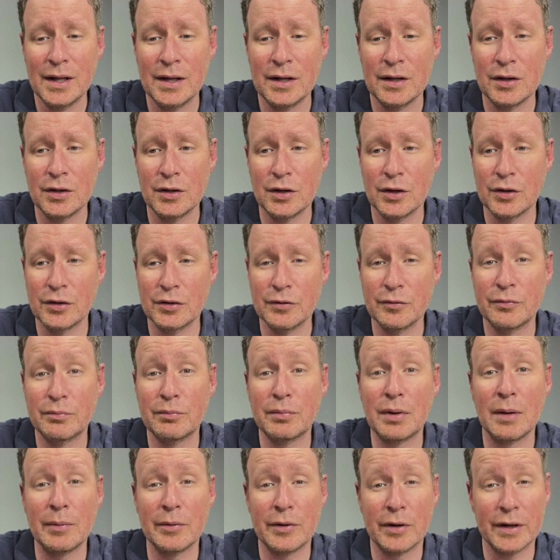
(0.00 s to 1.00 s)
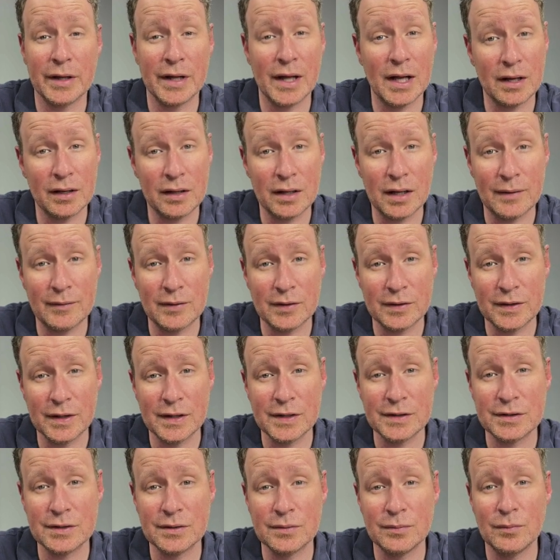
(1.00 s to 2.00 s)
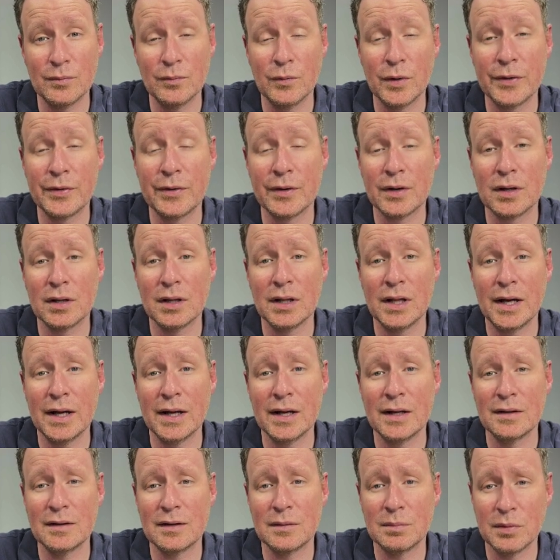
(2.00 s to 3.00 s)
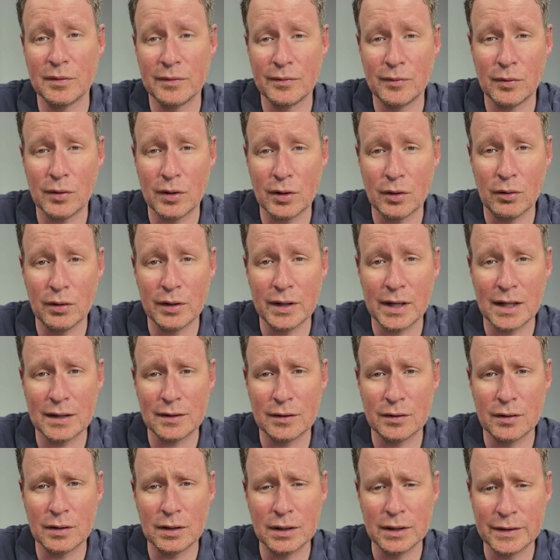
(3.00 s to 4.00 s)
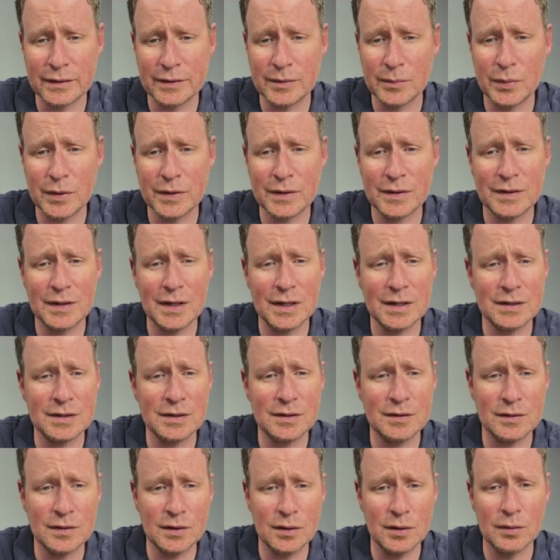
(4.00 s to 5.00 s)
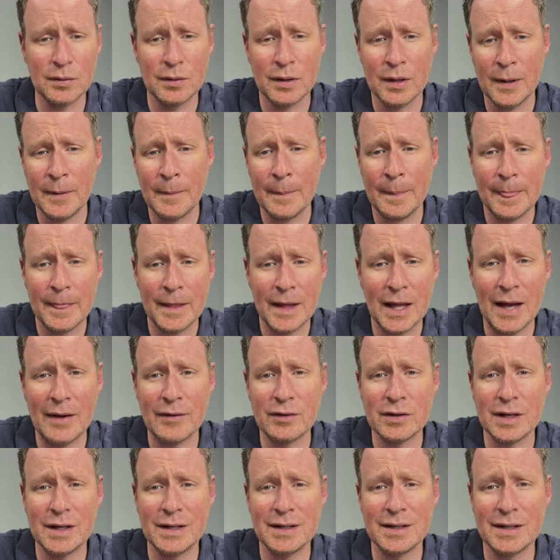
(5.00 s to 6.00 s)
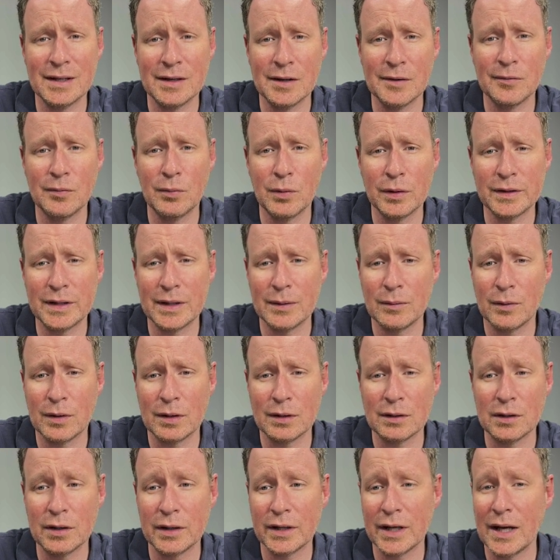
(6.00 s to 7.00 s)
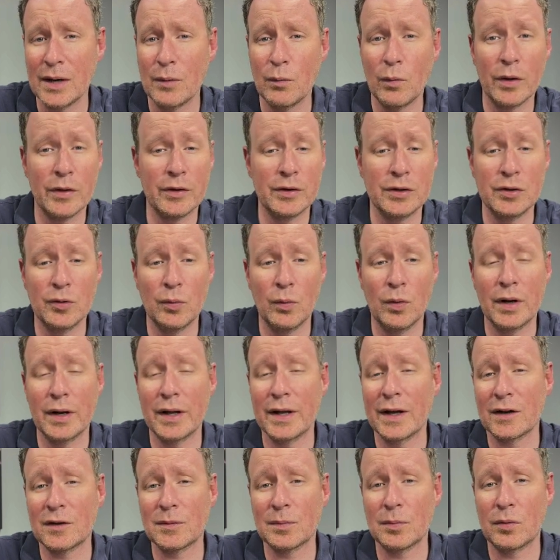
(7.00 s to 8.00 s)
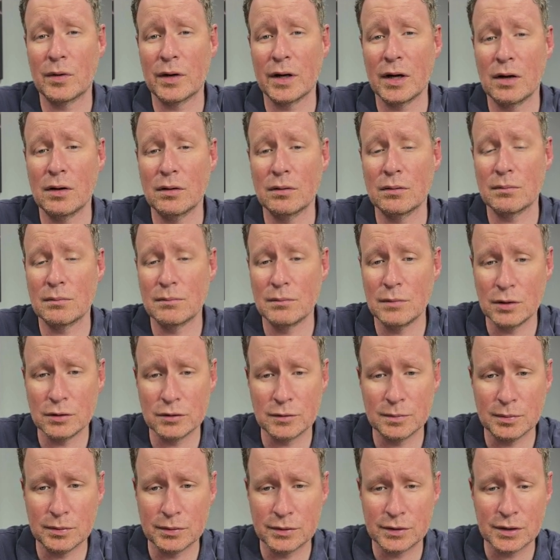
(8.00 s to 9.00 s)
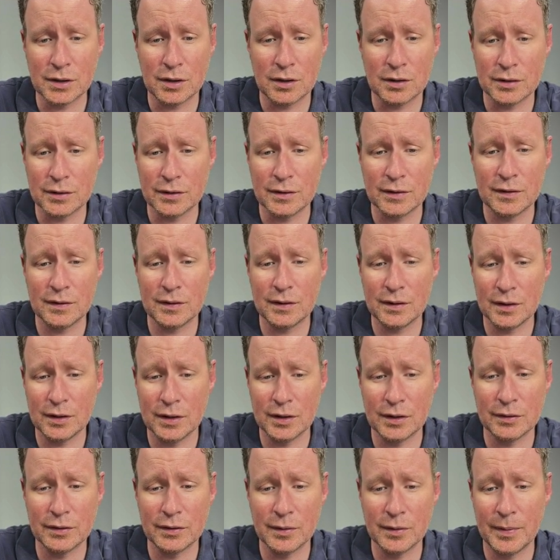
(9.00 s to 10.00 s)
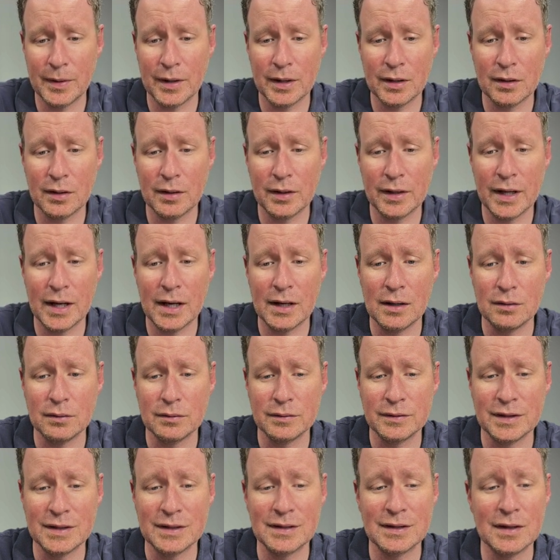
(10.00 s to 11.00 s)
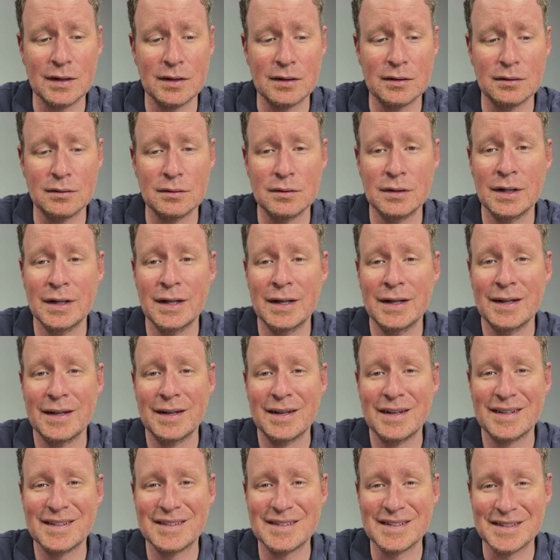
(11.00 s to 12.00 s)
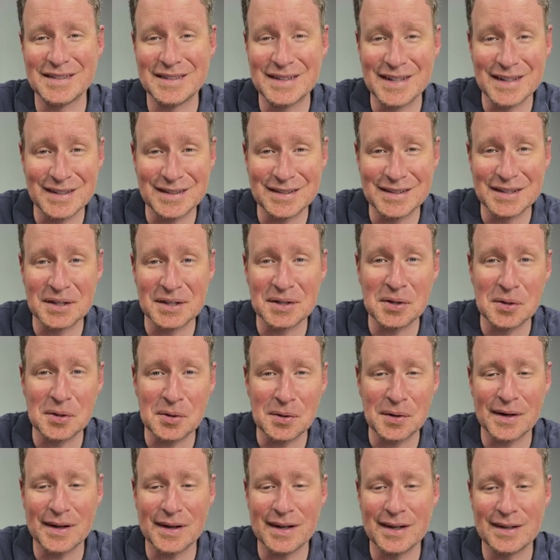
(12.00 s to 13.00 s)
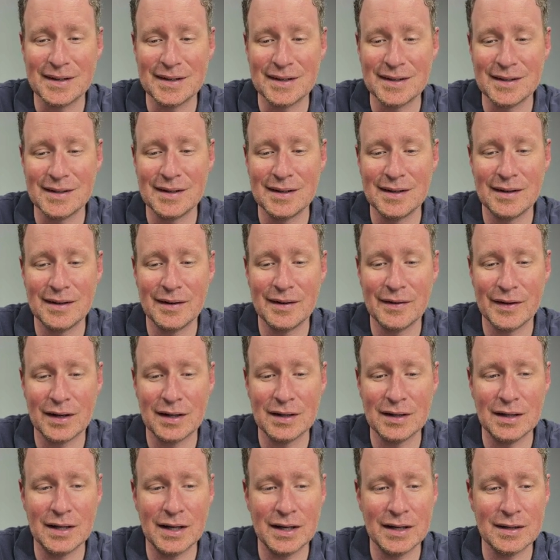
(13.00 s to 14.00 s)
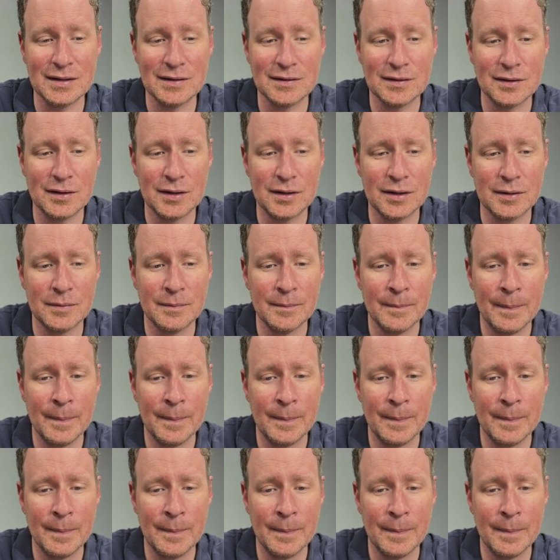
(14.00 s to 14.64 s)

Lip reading: You've probably already had a conversation with your clients before going out to do the listing presentation. So have an idea of what they want to look at, whether you want to export out multiple charts, depending on how detail statistic oriented the clients are.